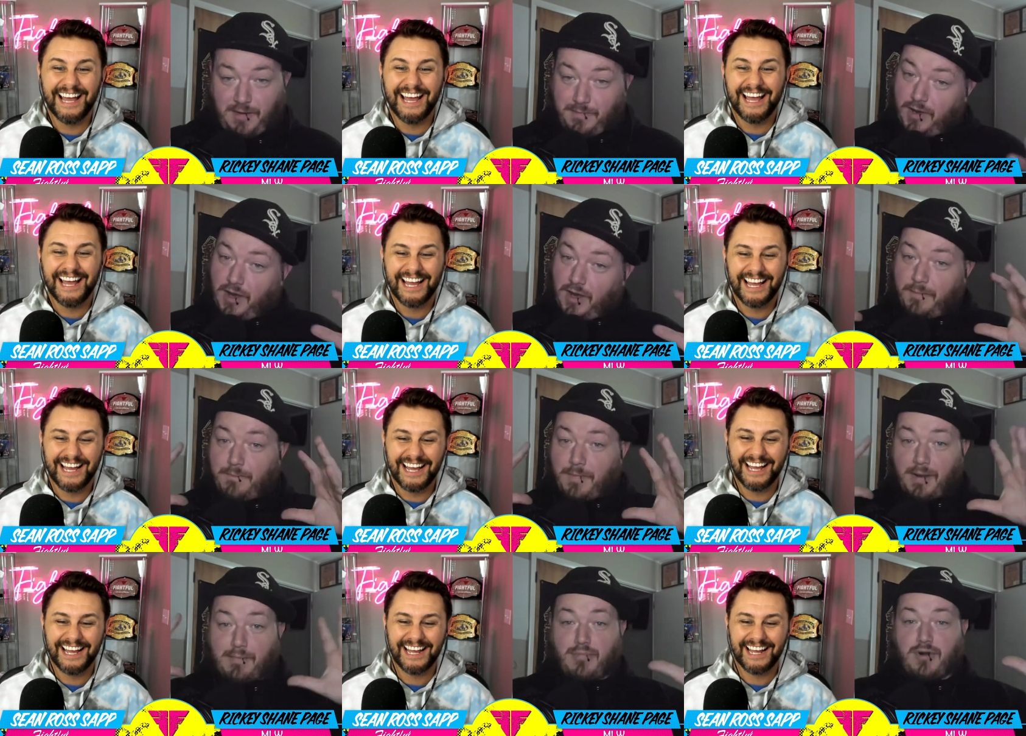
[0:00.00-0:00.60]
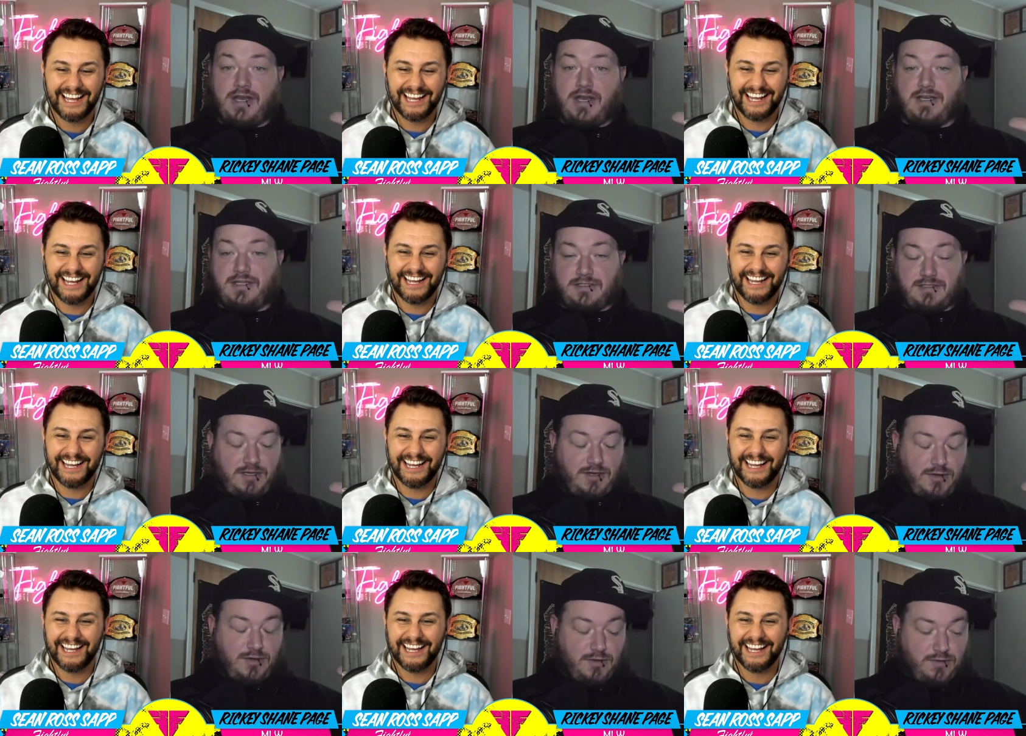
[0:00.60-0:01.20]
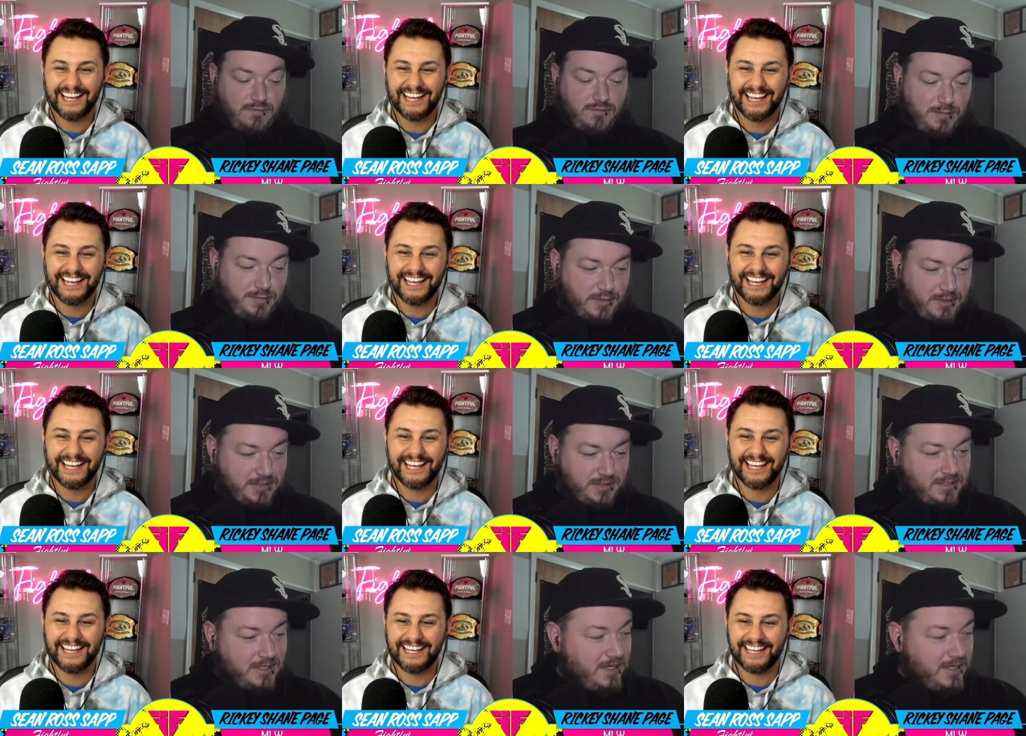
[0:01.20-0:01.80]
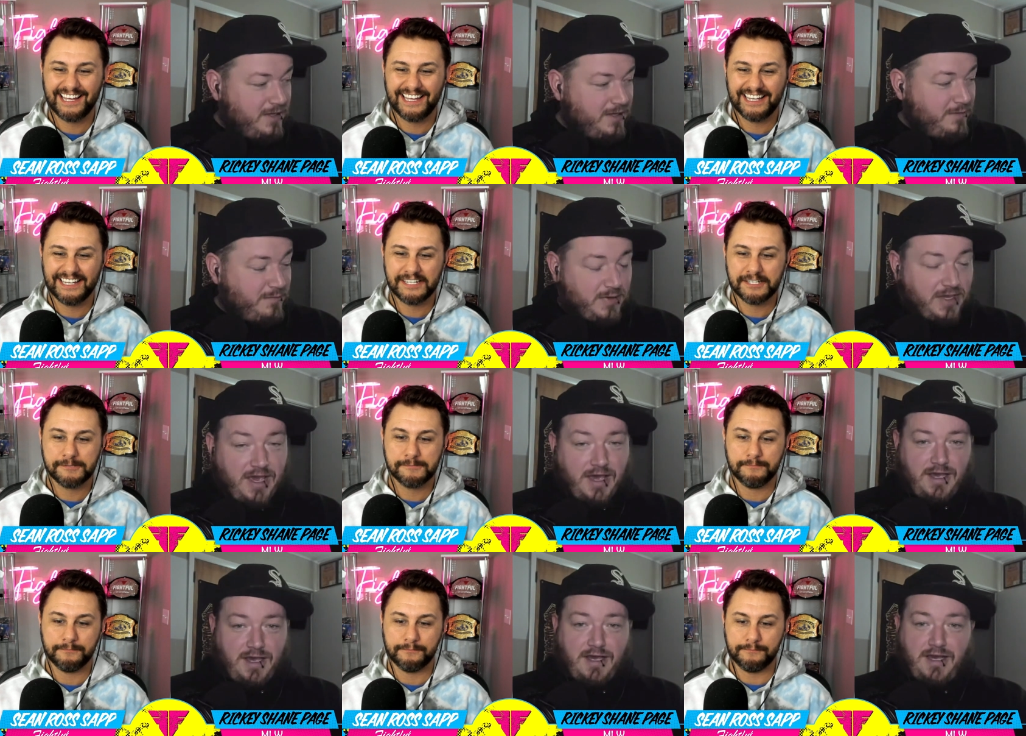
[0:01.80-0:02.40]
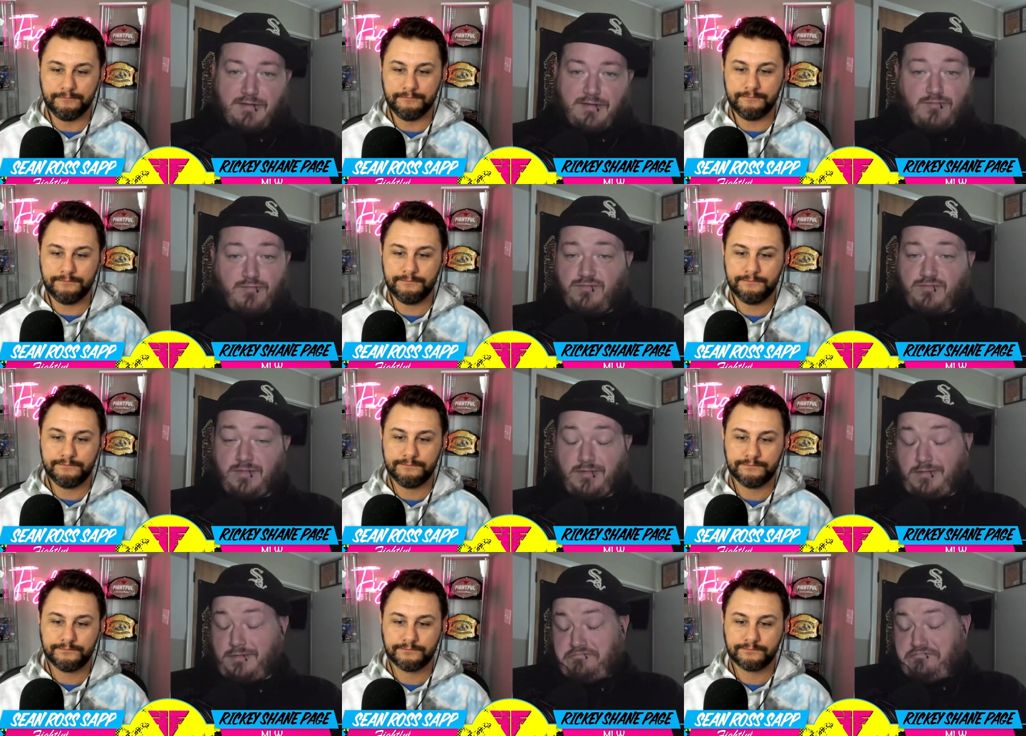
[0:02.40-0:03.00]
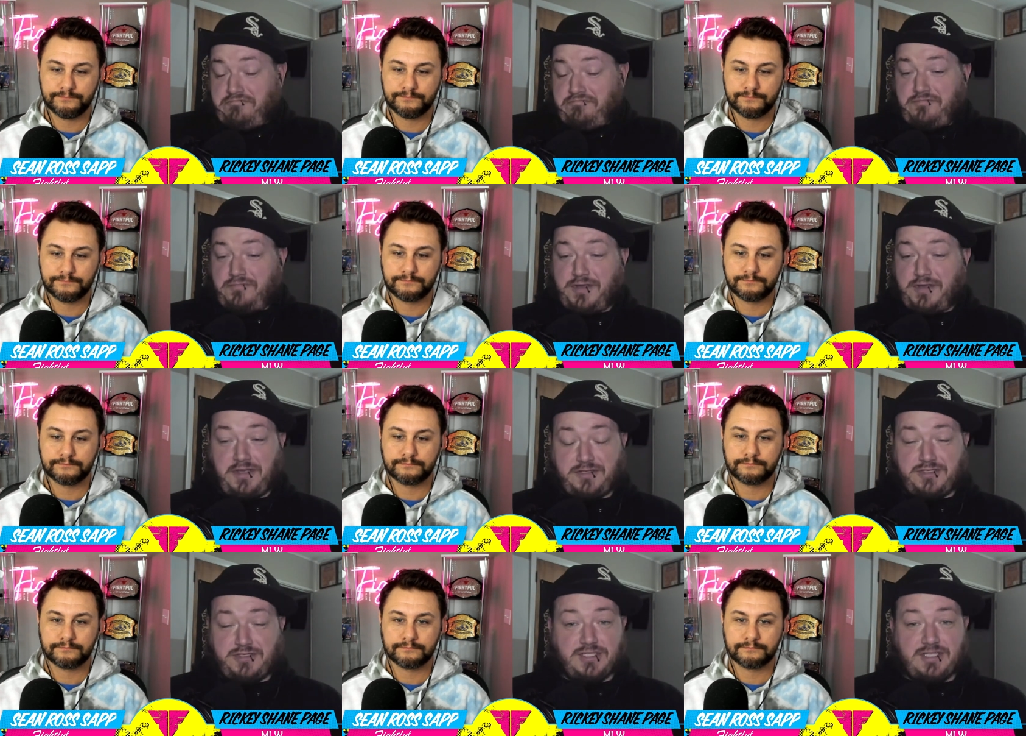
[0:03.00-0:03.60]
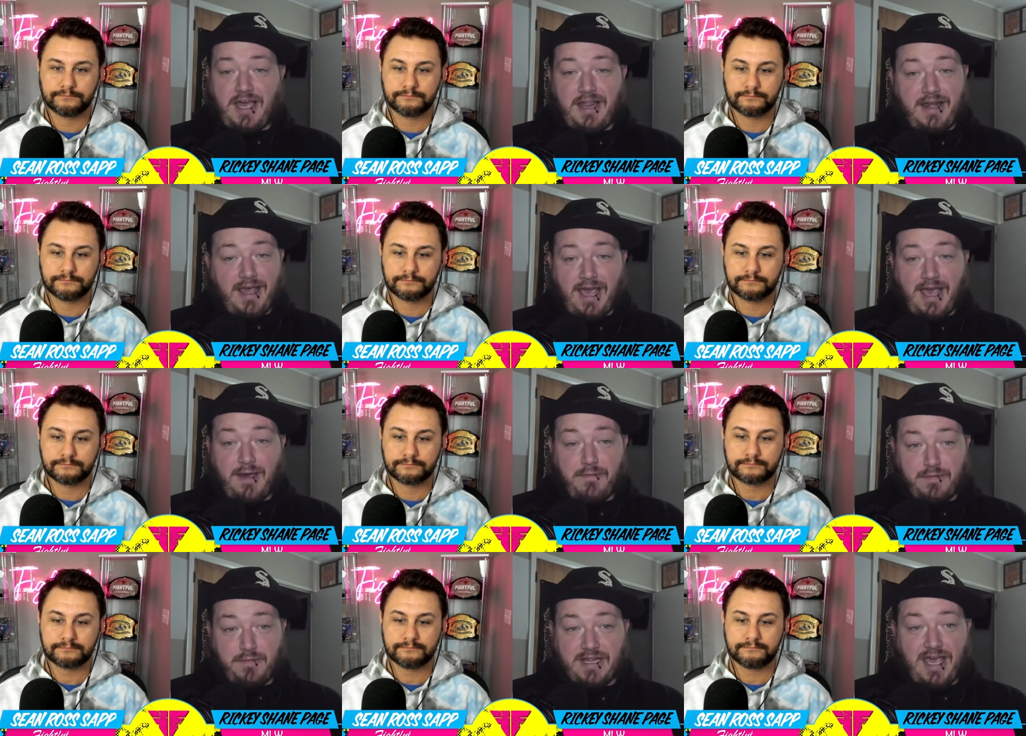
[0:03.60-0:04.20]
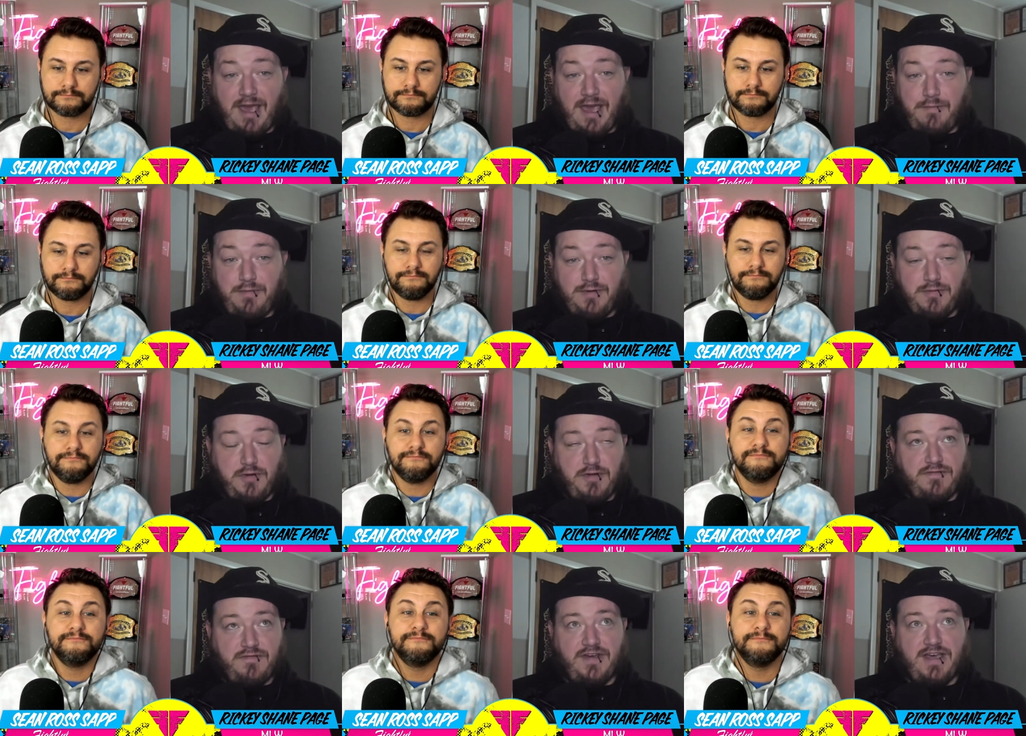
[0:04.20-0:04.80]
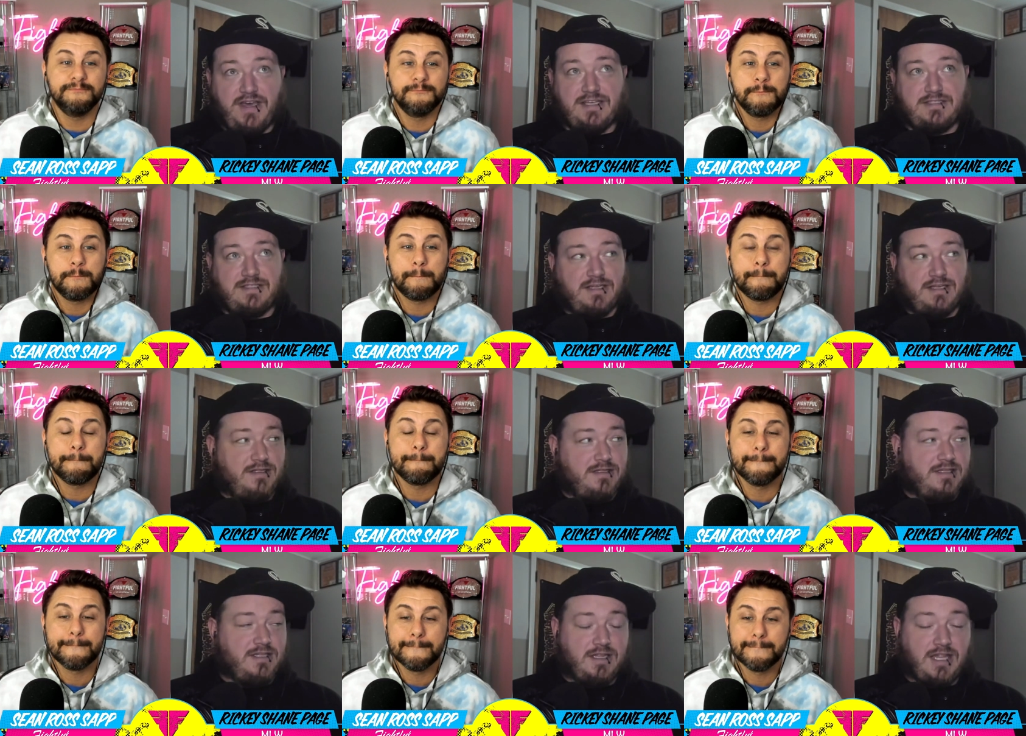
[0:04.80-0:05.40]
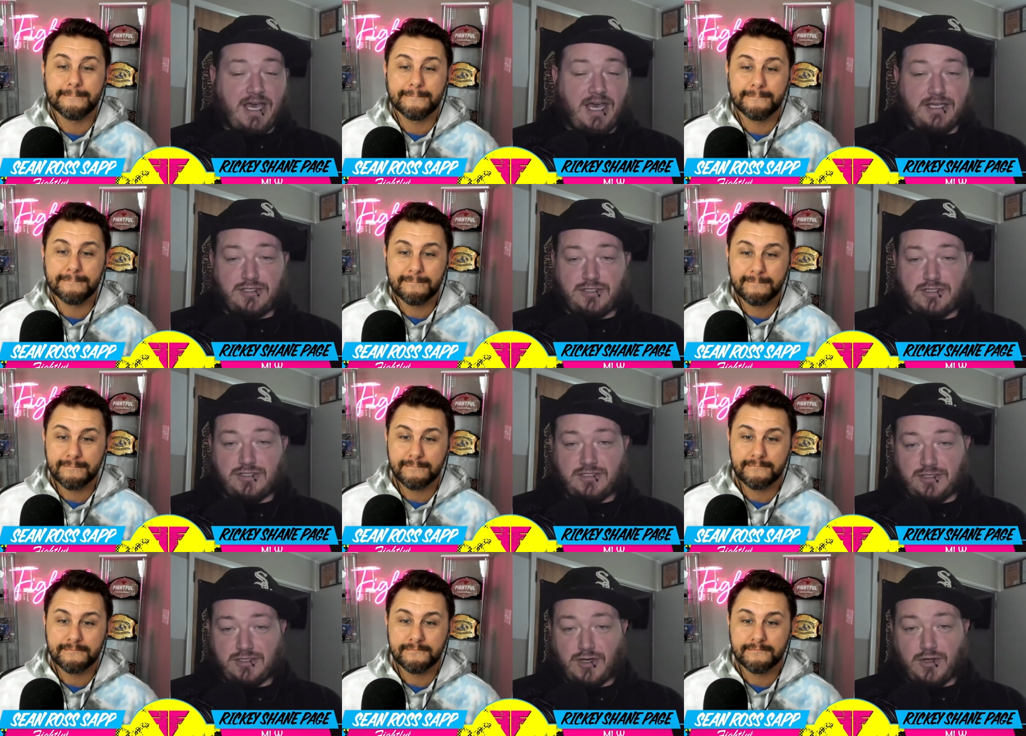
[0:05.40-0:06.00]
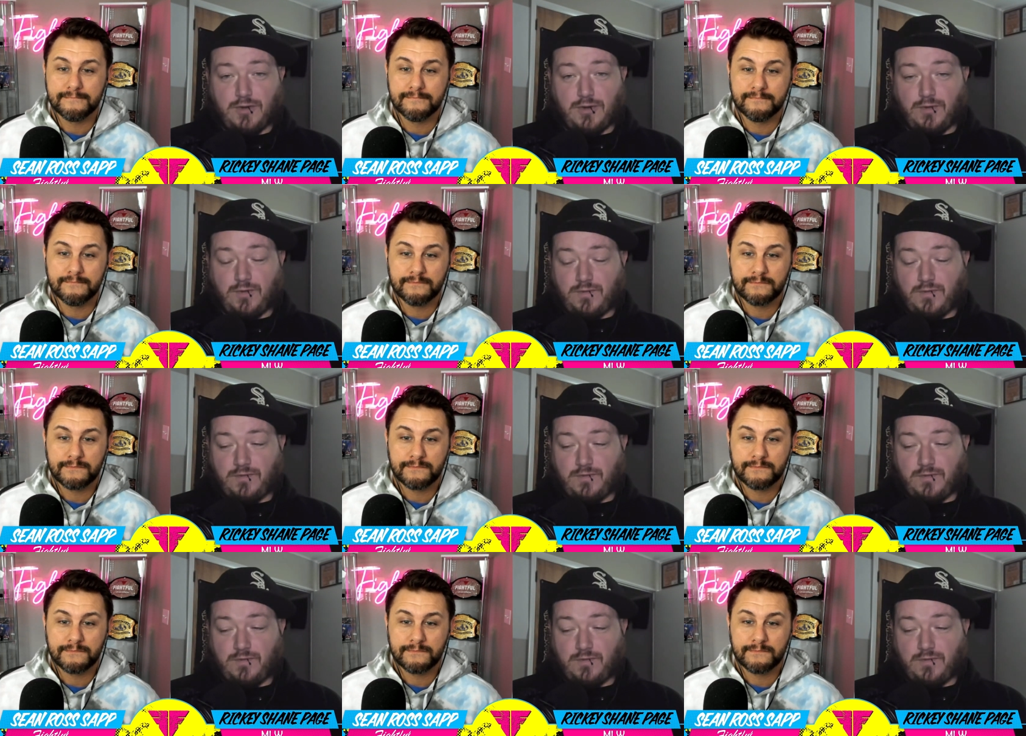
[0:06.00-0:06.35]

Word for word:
Speaker 1: my, my brain is all over the place. But yeah, I it just kind of happened. It happened real fast. Uh, the last show,